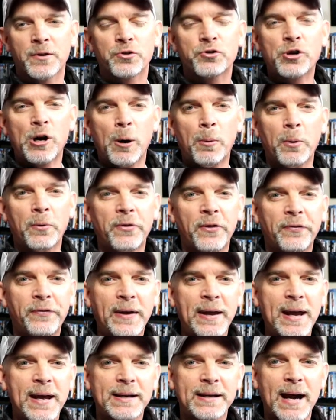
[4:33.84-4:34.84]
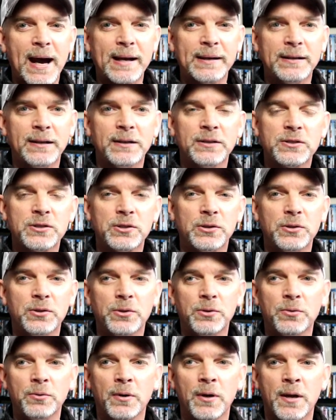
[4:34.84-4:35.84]
trouble that they had gotten
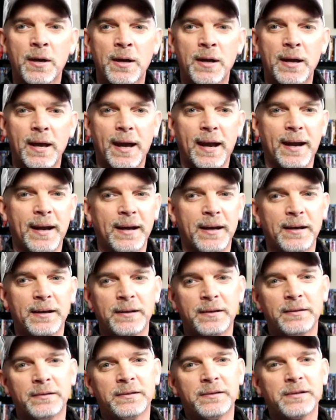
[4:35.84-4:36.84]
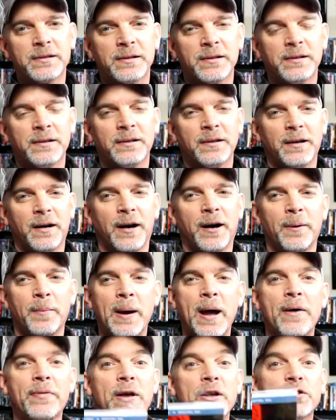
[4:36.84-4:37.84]
into, and
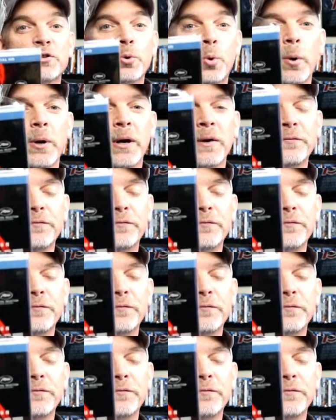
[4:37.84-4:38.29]
how that story